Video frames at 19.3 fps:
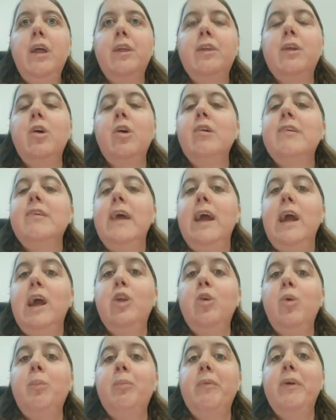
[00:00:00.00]
Thursday, I
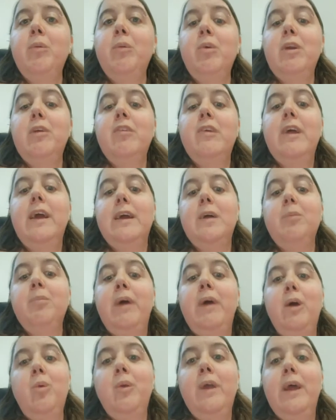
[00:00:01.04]
normally would have taken
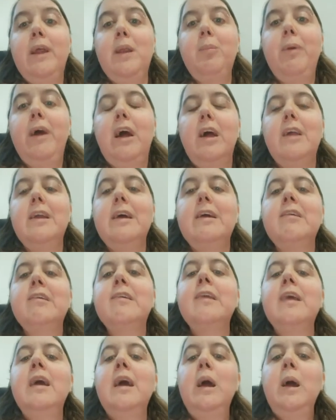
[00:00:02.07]
my own
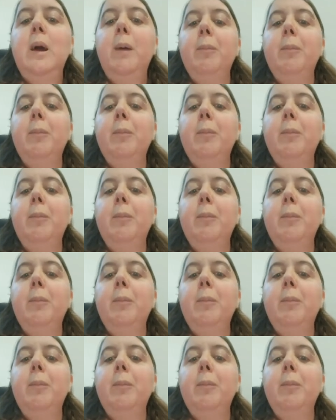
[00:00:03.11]
antibiotics,